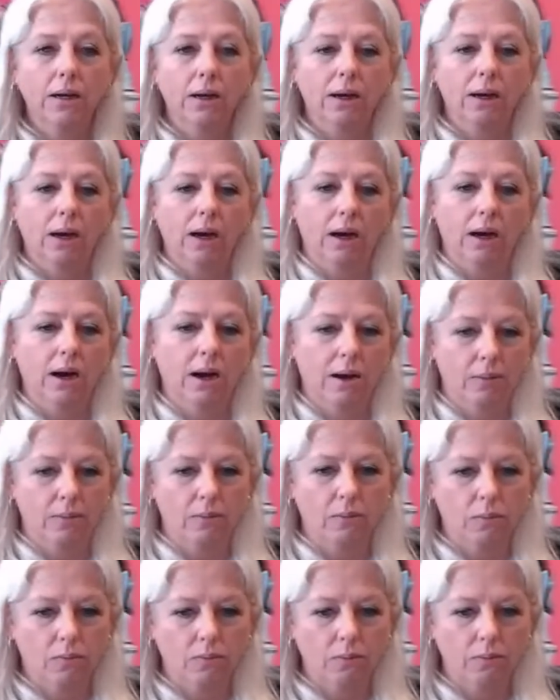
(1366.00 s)

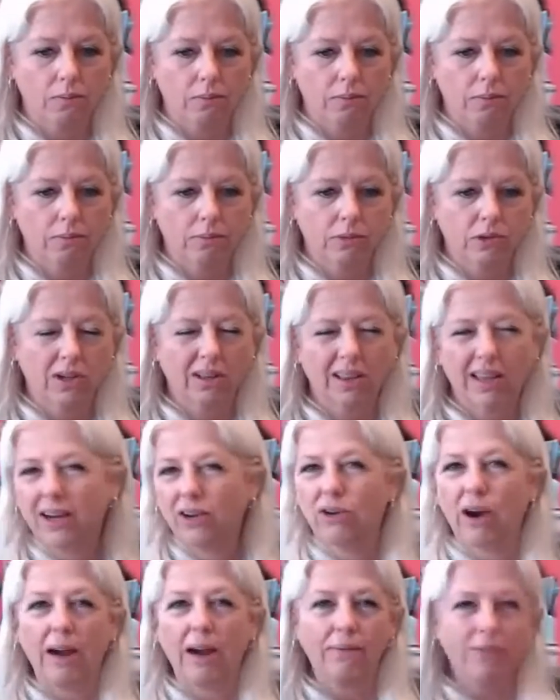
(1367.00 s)
Um, so, like
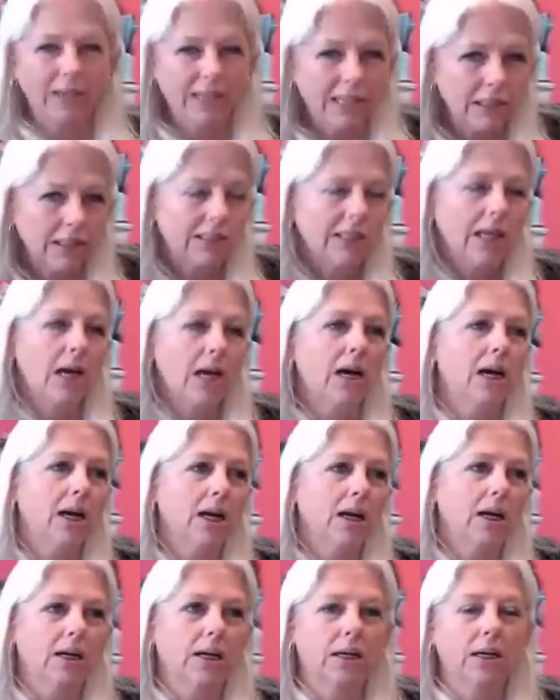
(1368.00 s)
graphic
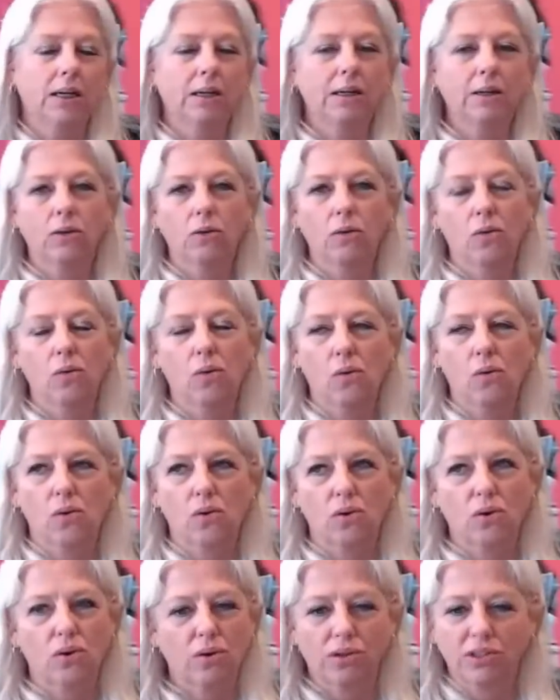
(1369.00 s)
design
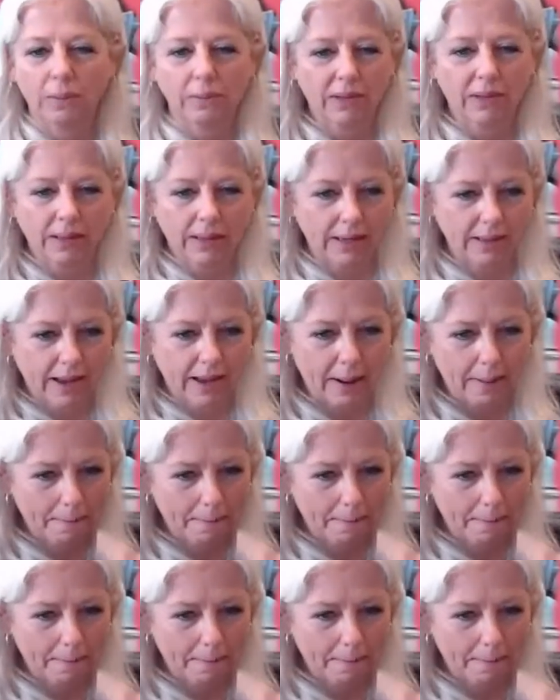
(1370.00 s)
or something like that.